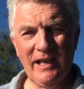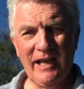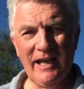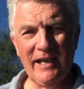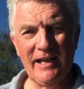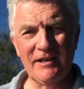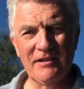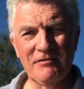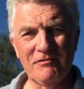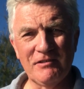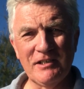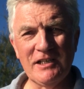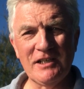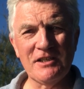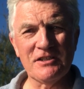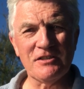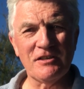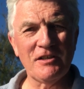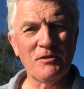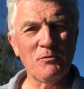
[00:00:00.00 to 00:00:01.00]
And really
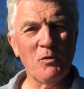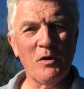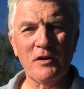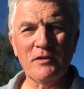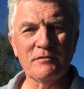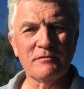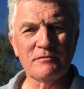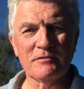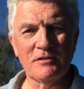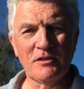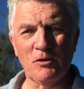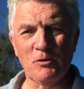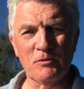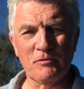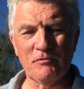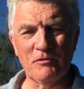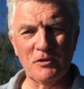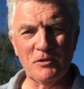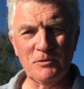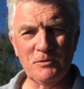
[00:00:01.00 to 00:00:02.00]
there's only one
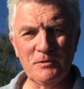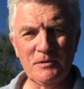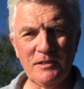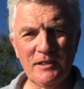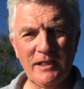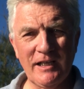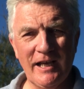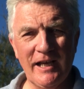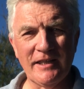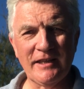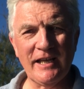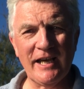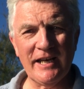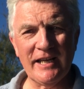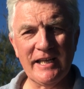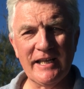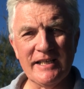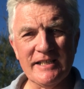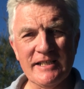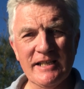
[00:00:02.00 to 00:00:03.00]
golden rule, and that
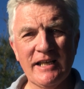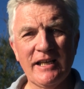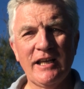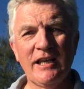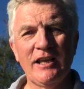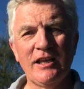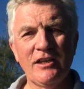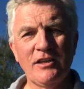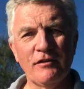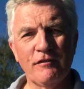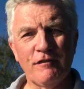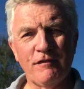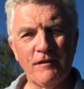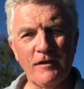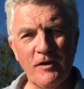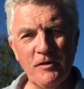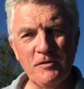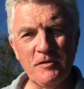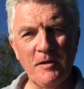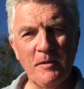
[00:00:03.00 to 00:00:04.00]
is your
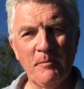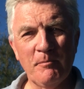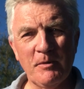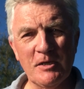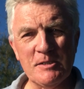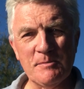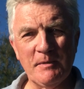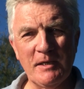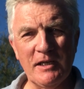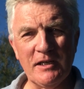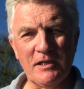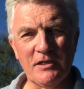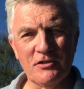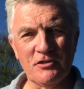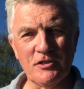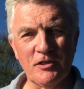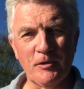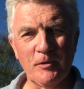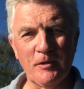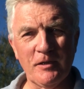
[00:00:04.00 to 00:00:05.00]
float must be in
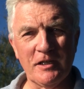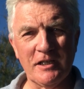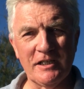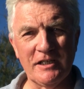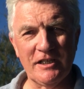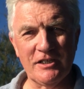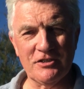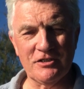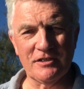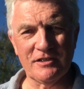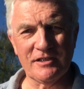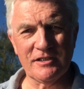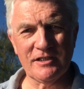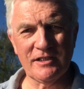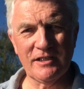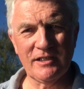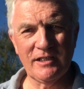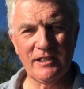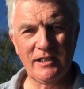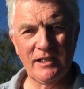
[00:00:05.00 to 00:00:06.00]
control of the conditions.
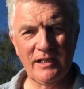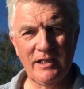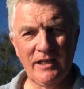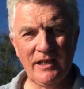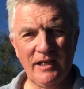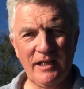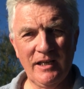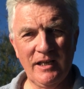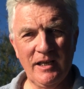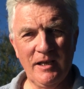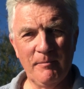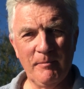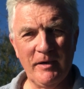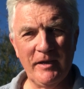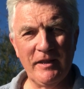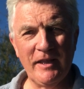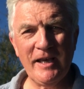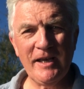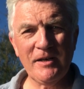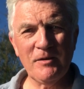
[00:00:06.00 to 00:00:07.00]
By
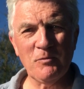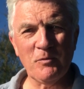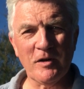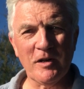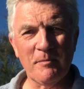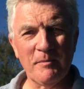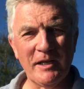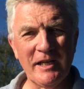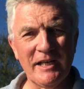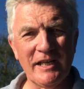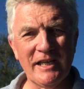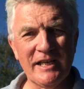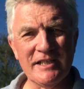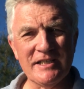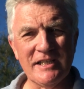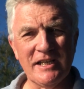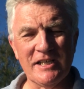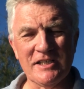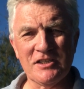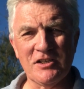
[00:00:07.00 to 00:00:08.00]
that what I mean is
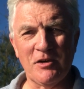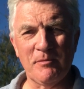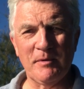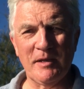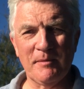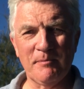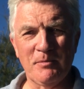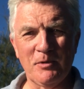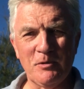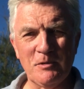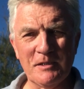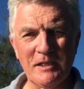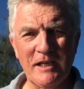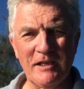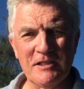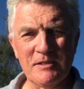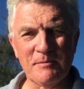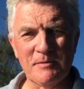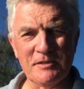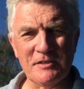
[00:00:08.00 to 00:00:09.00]
it's not being pulled
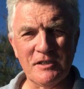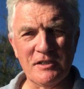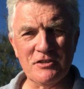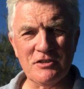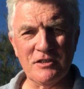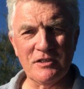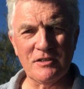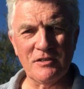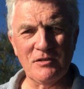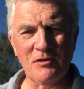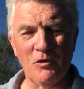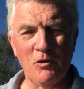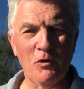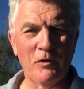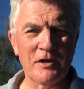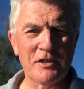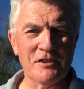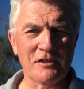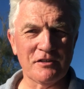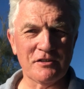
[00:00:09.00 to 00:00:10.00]
out of position
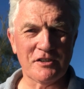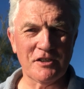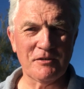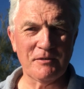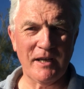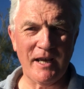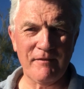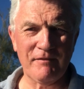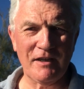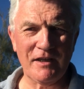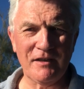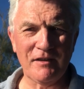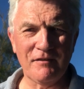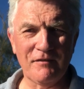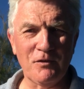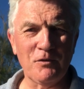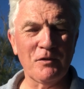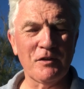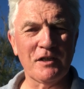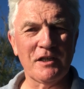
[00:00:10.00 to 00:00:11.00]
or it's not too heavy
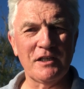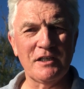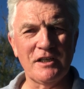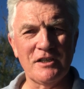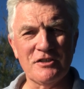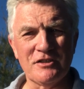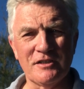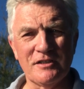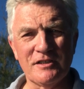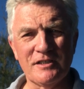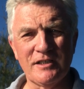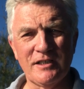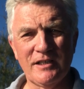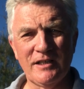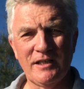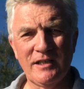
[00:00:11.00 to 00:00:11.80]
for the conditions.